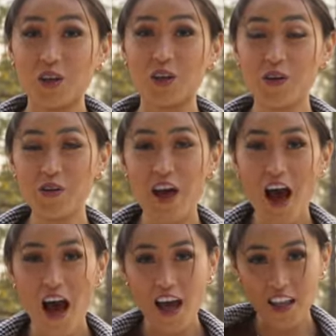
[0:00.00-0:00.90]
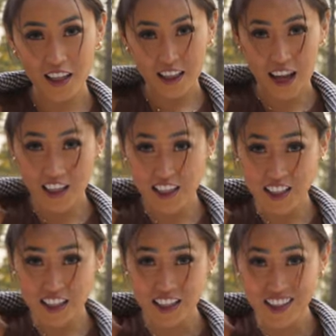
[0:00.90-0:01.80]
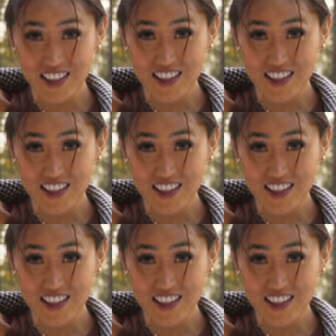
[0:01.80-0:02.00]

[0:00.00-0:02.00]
You know the hat that has like this?